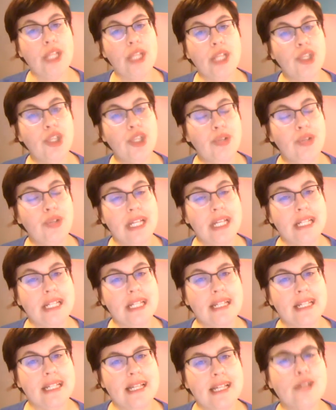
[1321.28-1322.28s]
unit
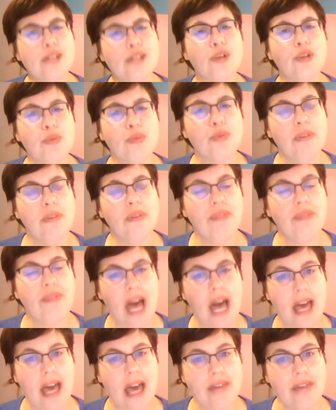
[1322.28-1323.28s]
is a group of
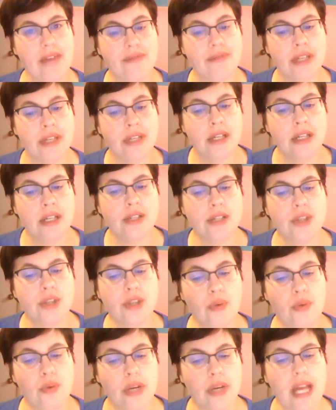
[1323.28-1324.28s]
5. So
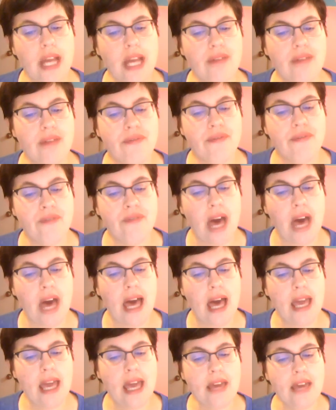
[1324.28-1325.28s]
we're going to have
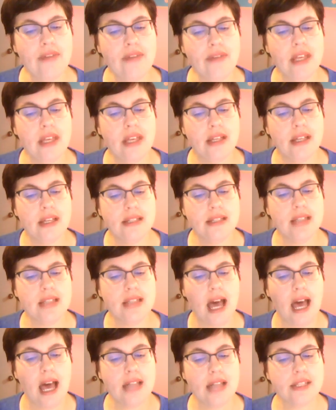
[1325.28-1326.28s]
5
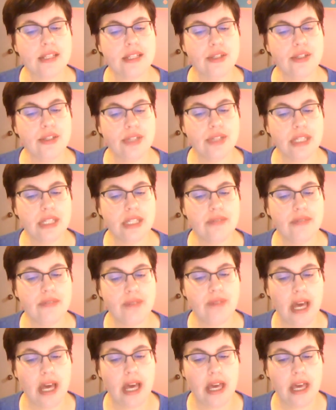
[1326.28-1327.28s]
dots, and you see
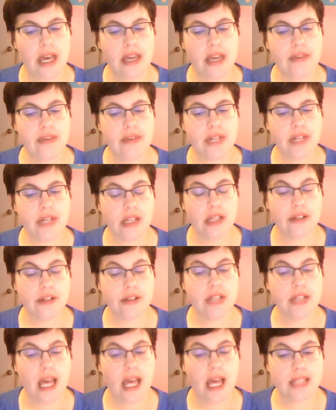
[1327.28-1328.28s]
5 colored
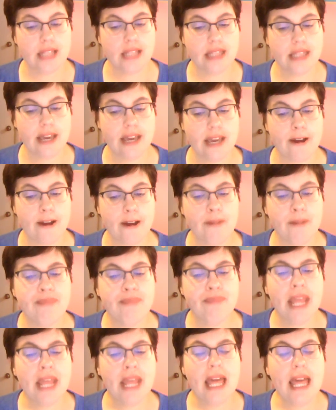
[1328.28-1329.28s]
dots there.
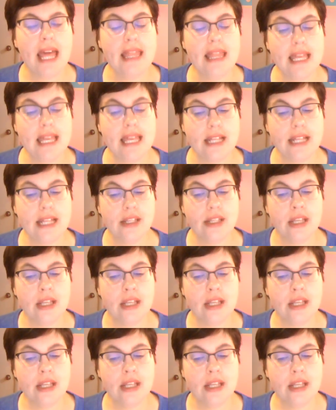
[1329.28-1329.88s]
And then